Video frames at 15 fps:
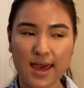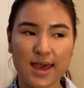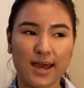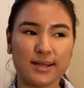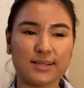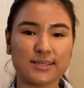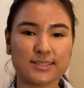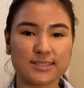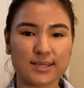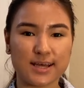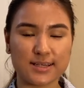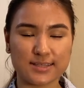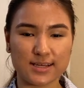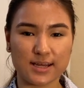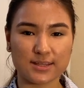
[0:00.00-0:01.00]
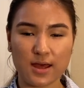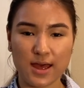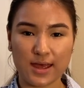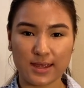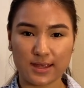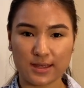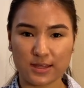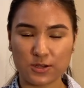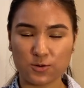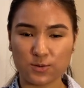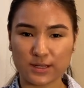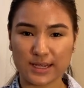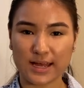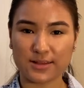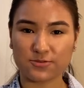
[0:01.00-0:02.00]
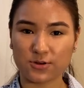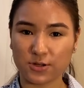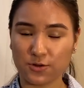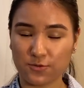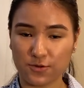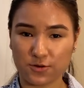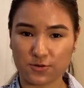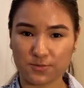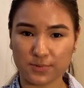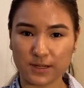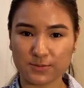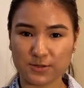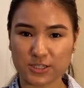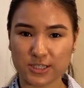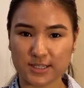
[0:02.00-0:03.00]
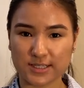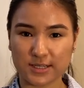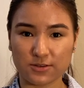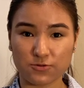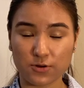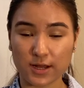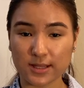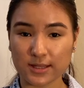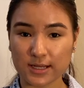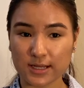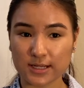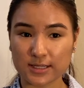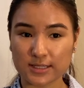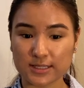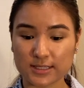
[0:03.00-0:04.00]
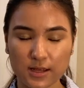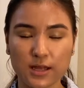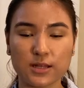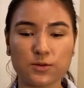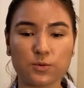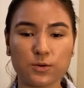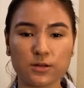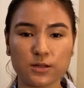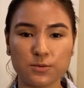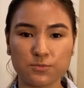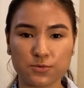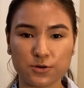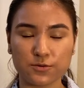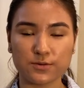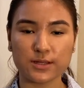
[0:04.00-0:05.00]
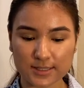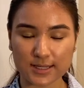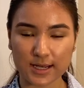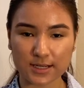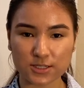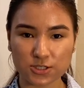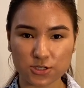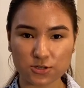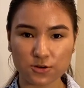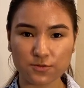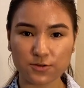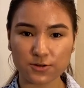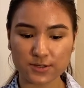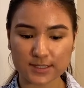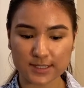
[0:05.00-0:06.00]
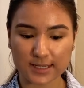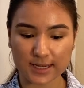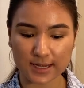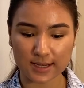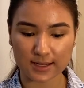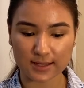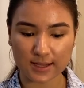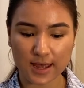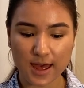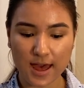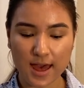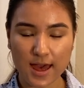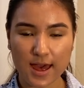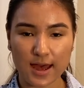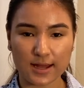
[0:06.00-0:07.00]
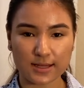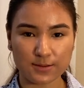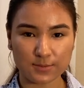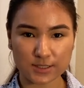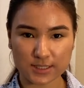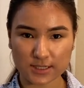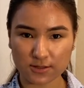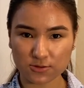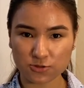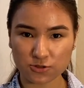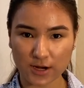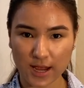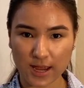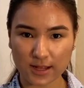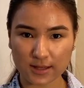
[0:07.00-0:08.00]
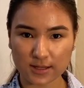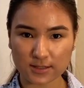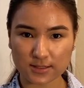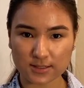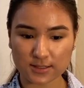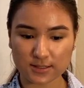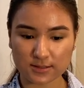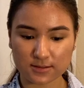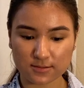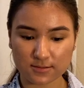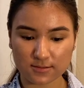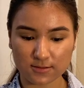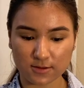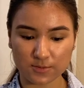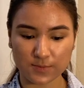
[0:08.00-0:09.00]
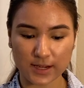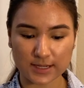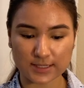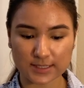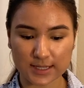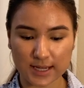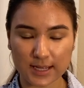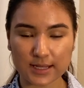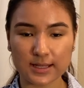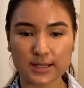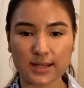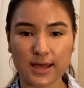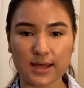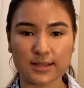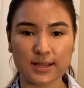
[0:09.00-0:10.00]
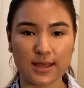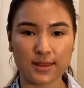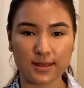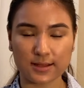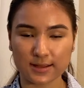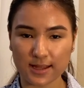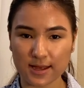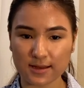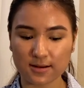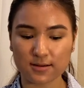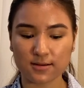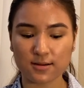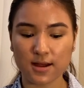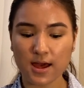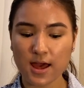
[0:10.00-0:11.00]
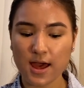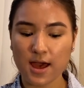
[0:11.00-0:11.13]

and it says that you will get rid of your blemishes and redness. It will improve the texture of your skin, and I'm still trying this on my skin, and I think later